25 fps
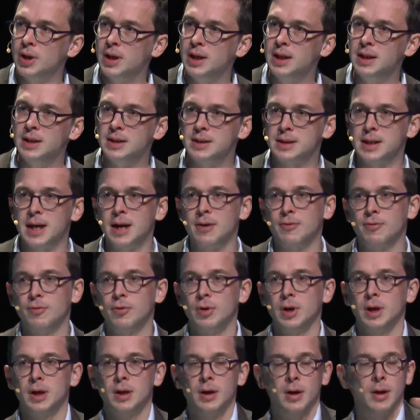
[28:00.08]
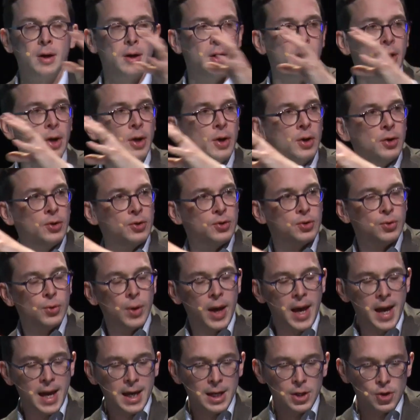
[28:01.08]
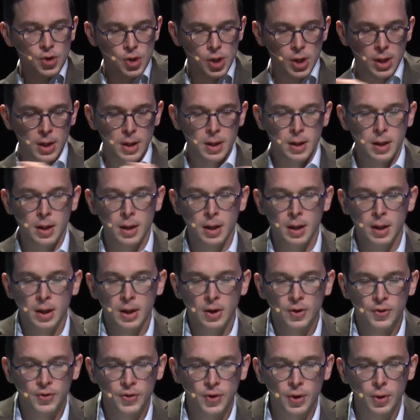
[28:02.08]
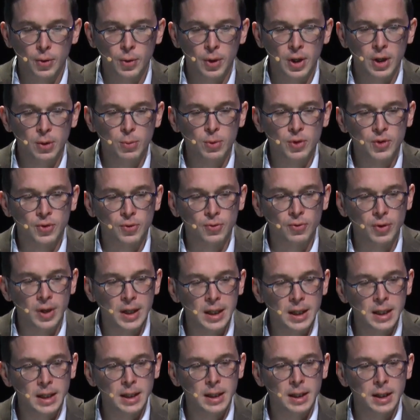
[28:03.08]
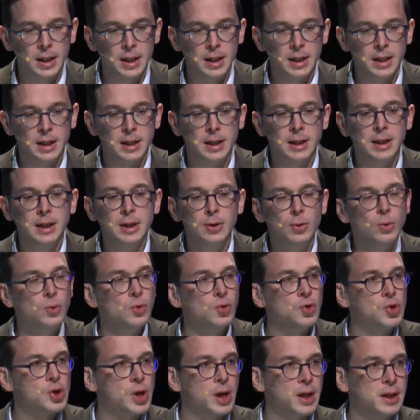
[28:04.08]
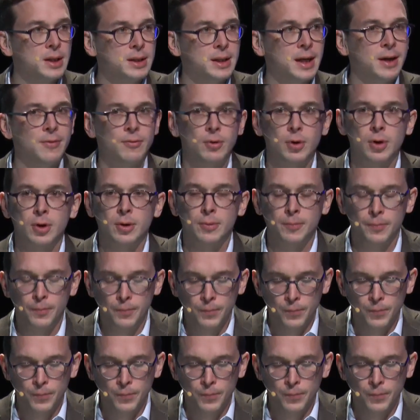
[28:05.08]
East Africa, to Asia. So it was really a huge endeavor.